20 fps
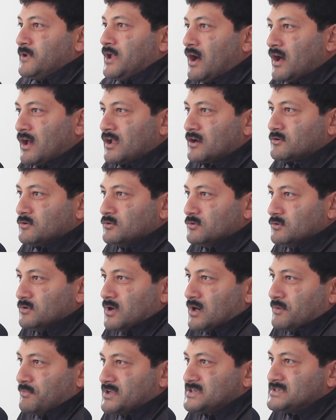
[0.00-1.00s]
we are to do
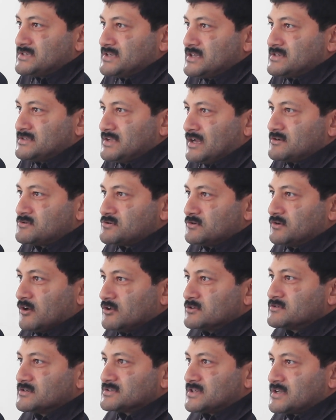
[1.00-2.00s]
a business that should
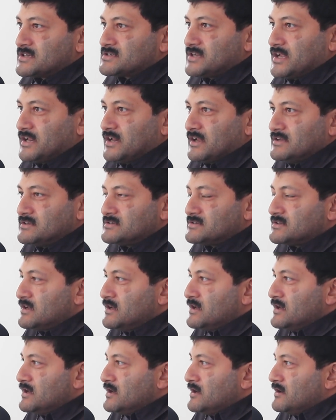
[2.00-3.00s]
also sustain us,
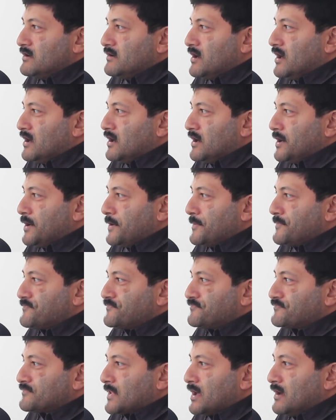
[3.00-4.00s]

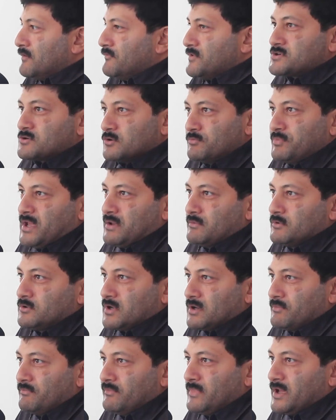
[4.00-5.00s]
we should be able
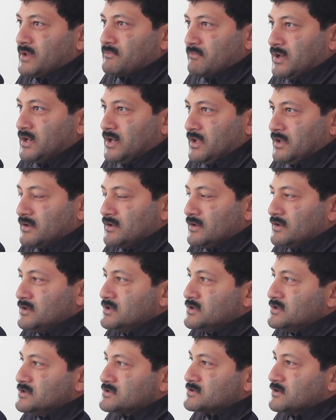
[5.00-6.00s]
to make money.
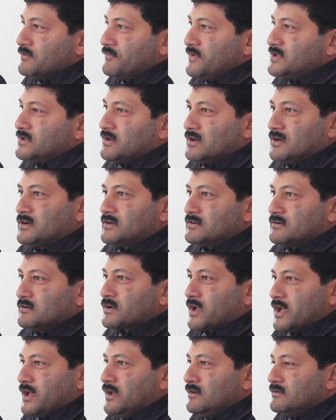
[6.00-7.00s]
So we thought,
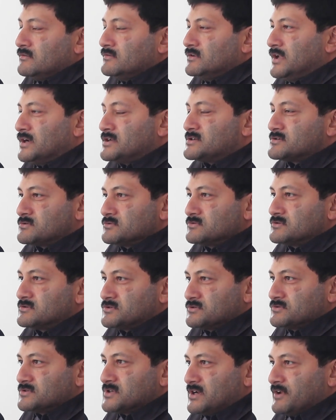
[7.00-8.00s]
okay, let's
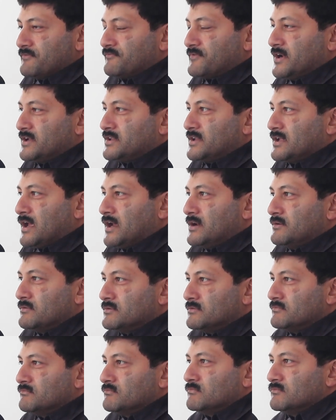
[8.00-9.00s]
choose a different thing. And
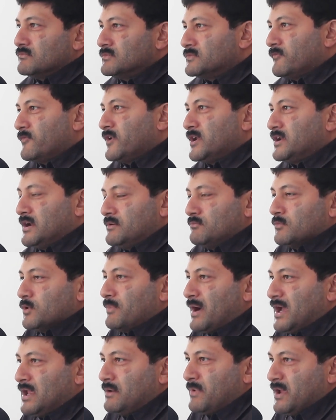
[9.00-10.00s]
we did
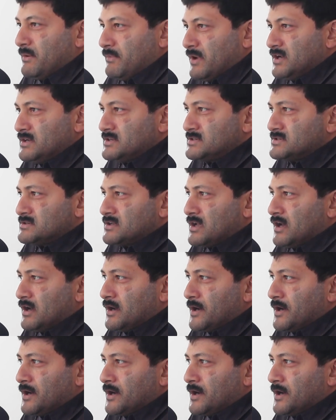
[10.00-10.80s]
mobile payments,